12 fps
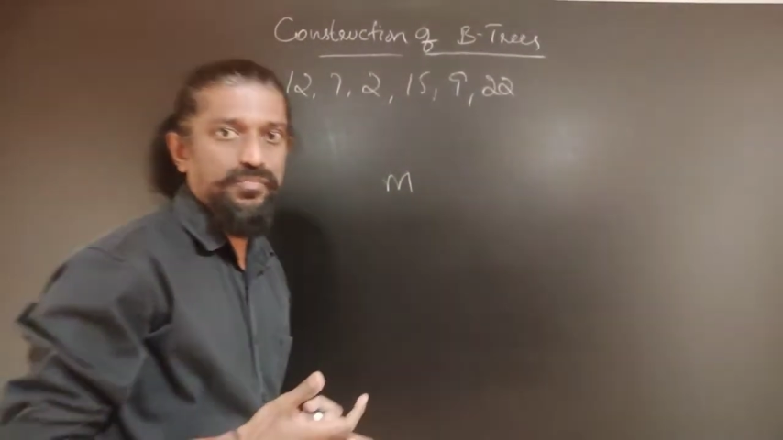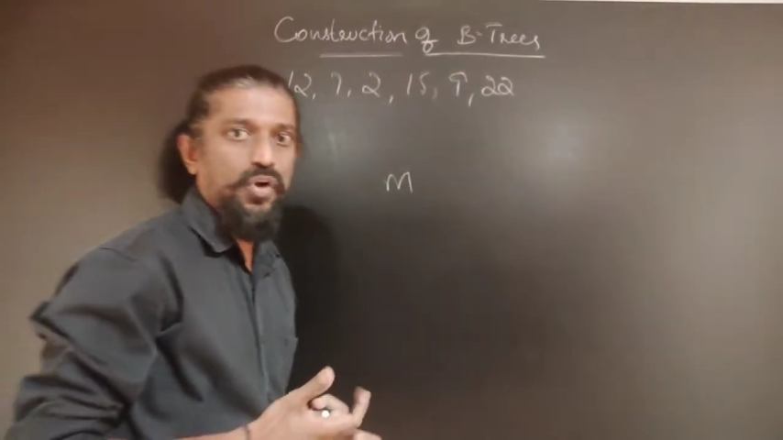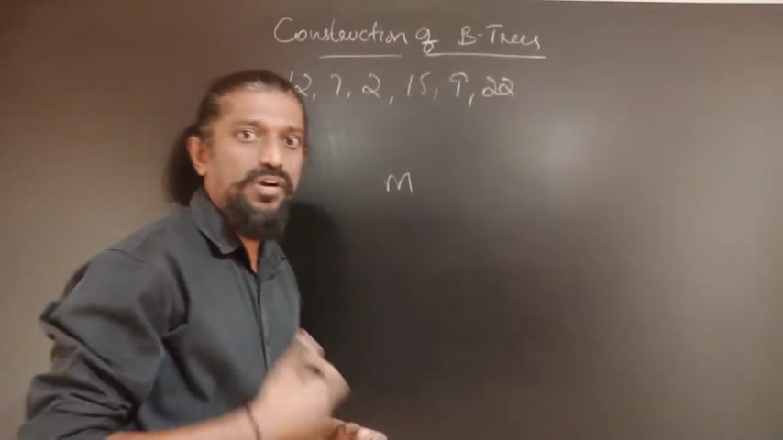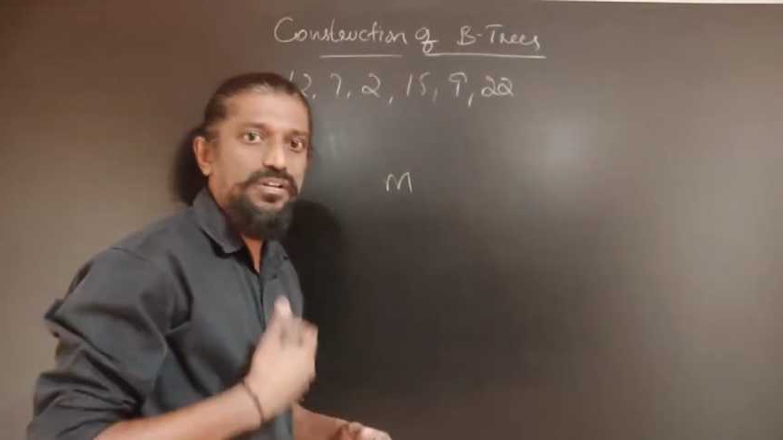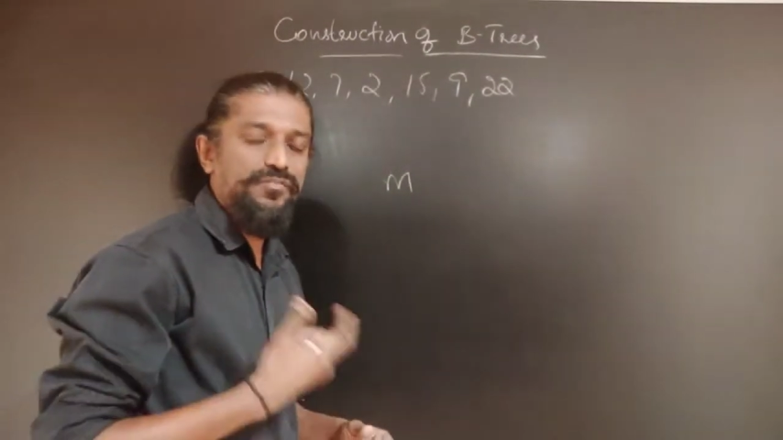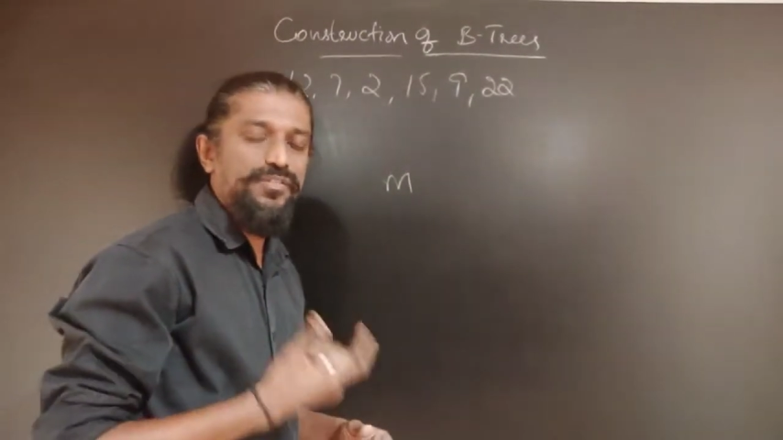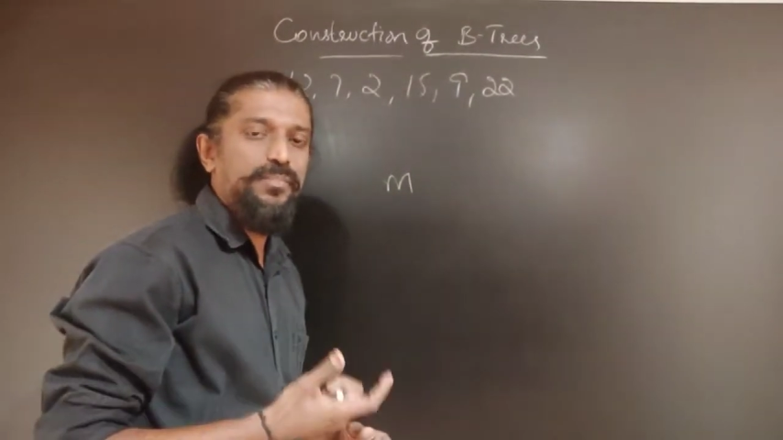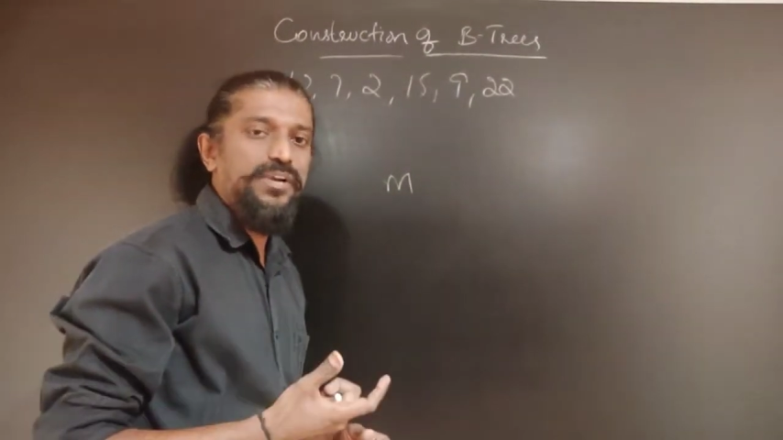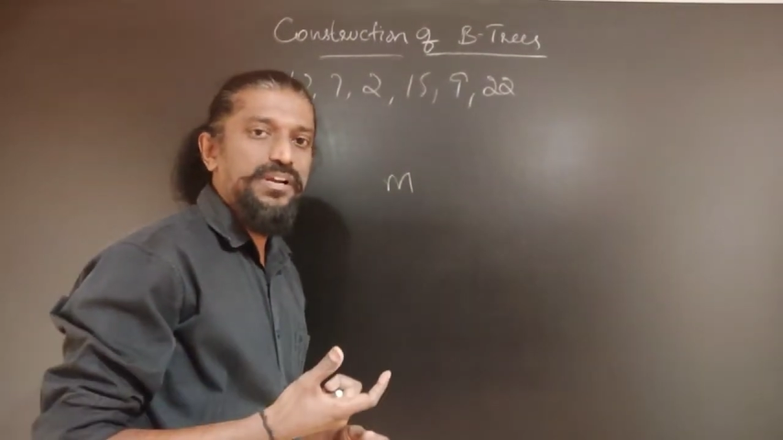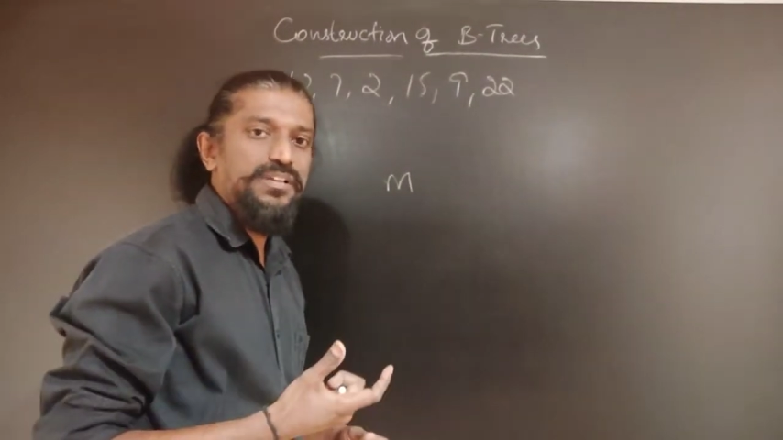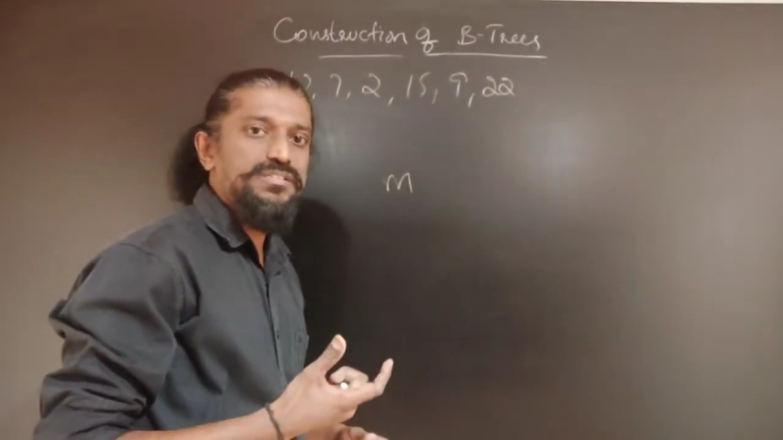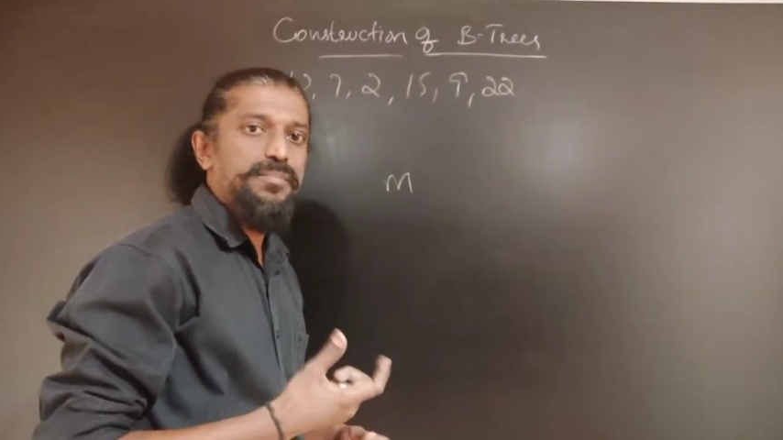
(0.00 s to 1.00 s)
The order of the B
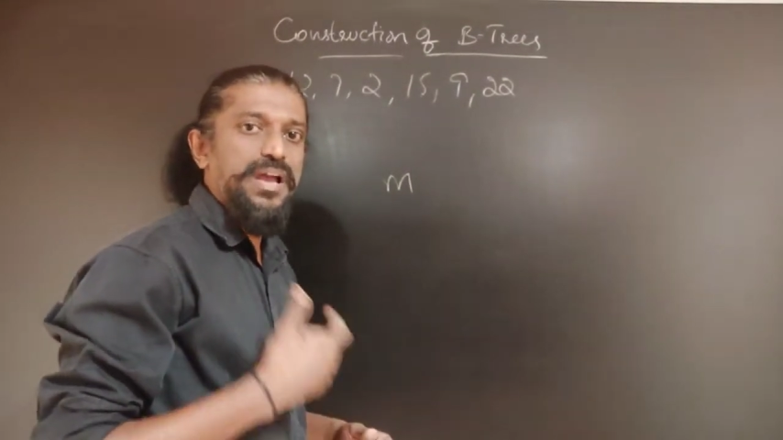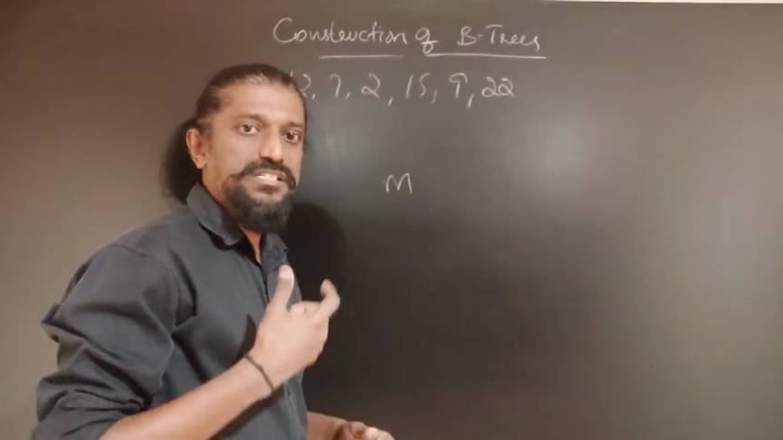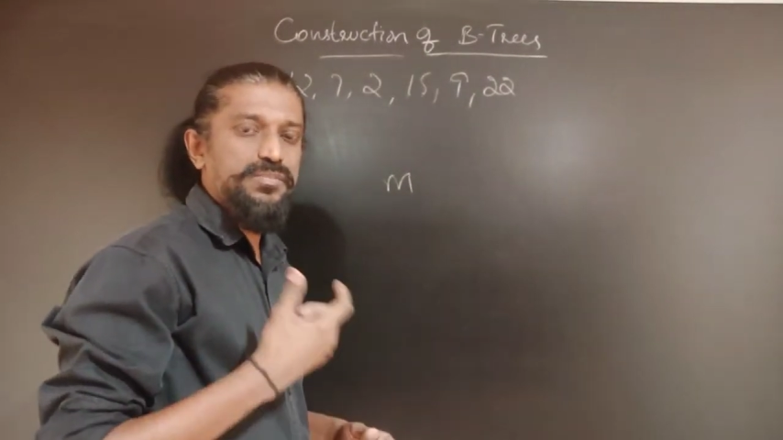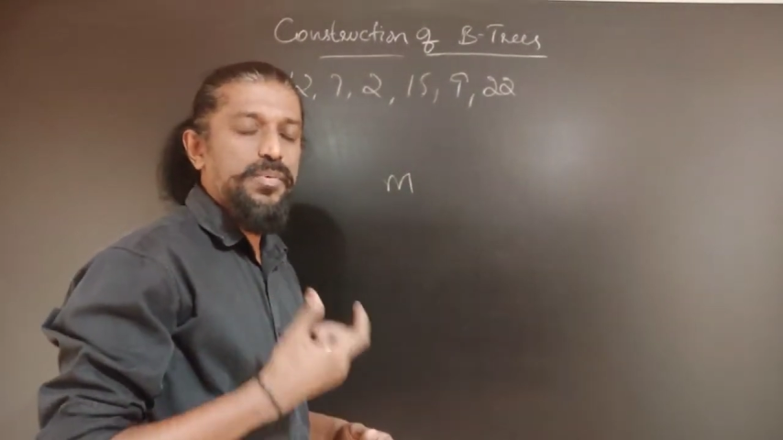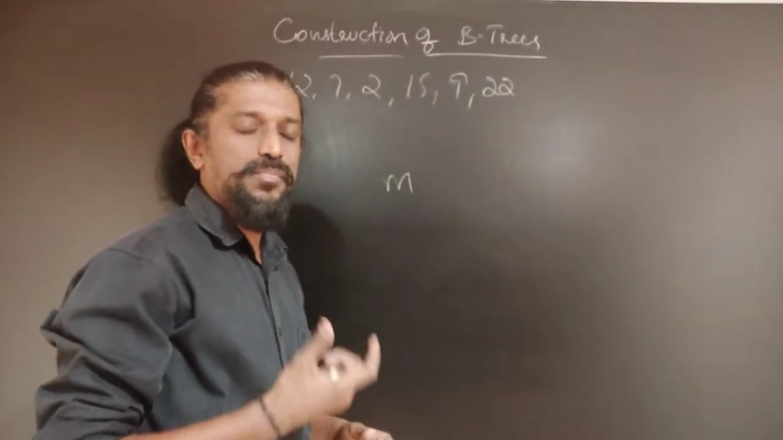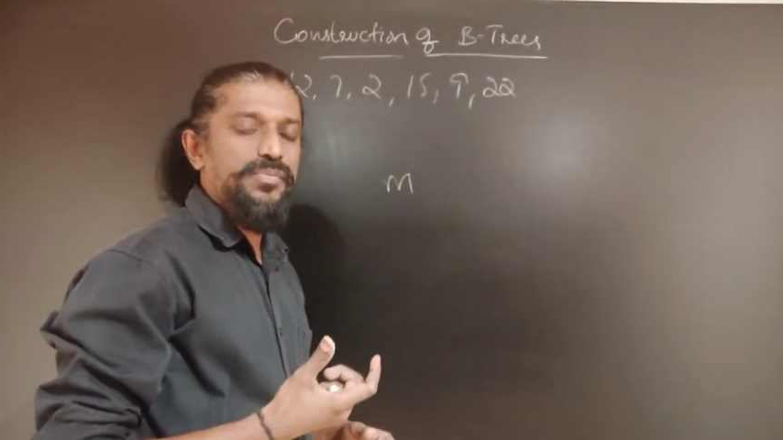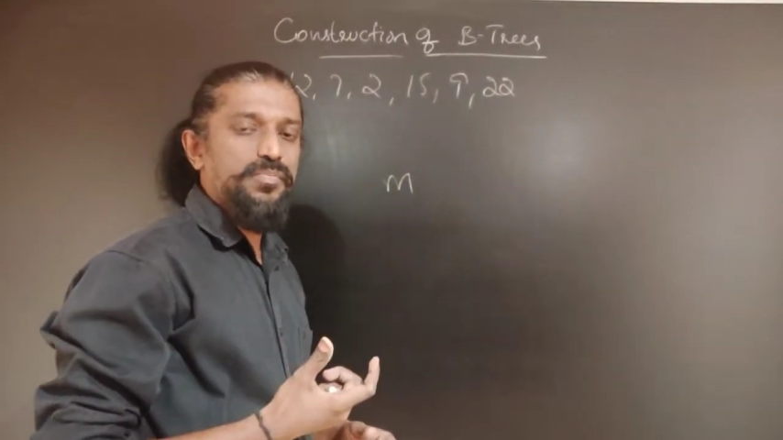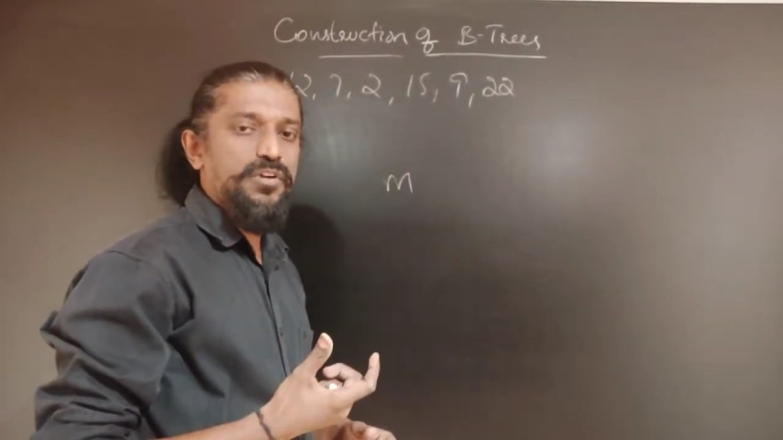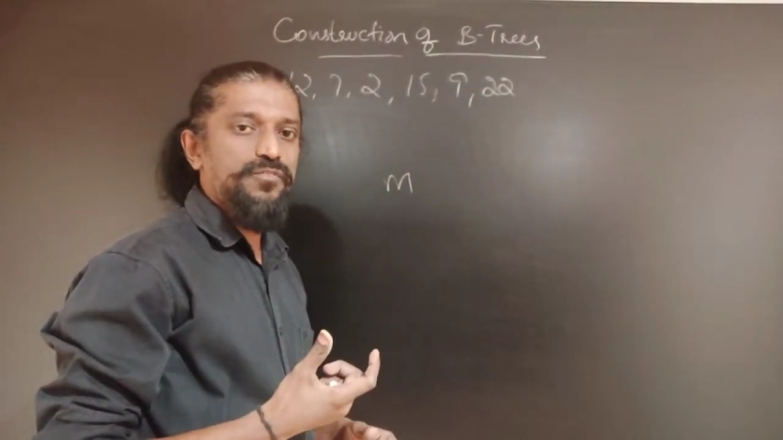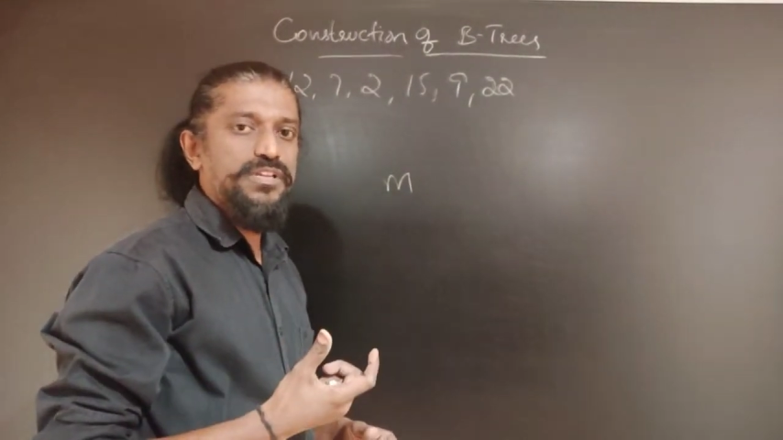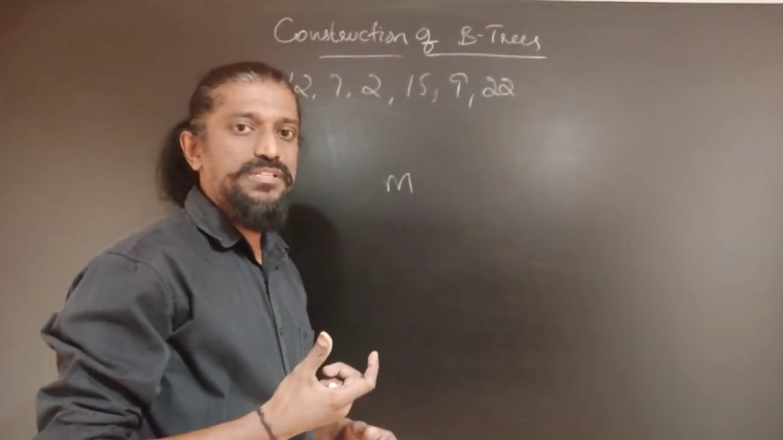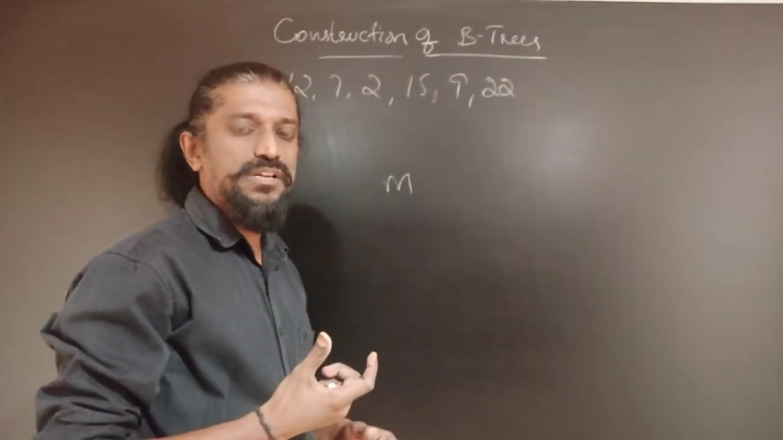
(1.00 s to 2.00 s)
tree is the maximum number
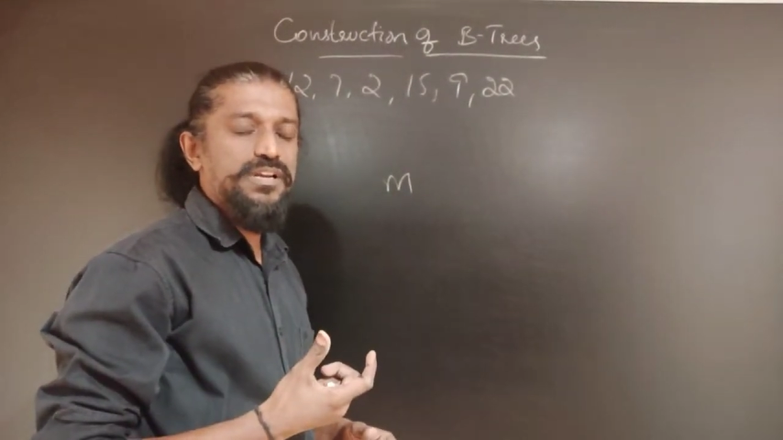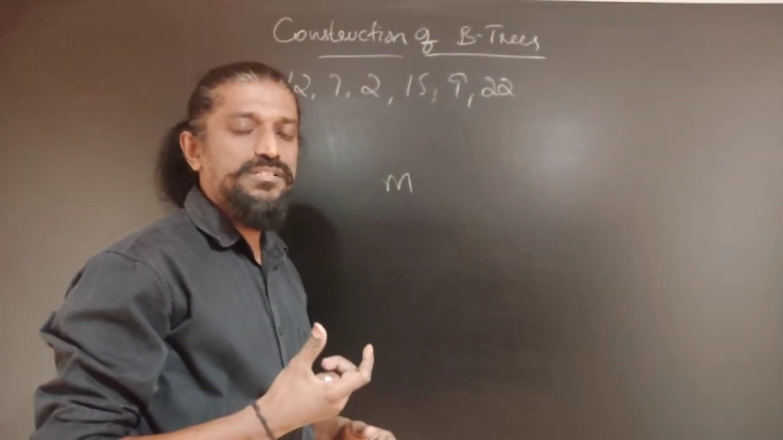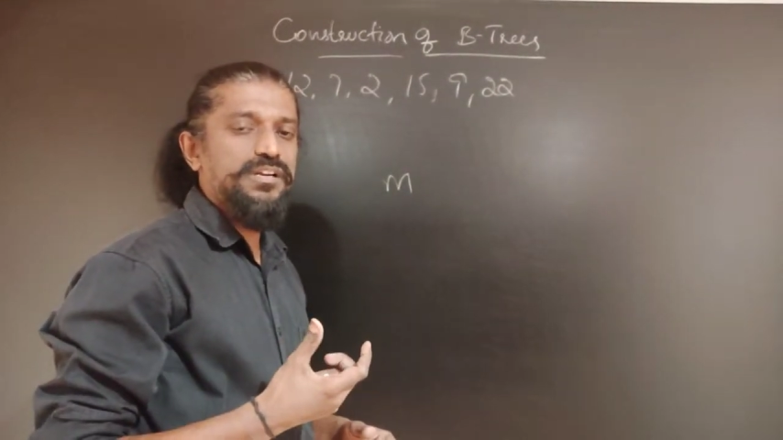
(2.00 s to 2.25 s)
of descendants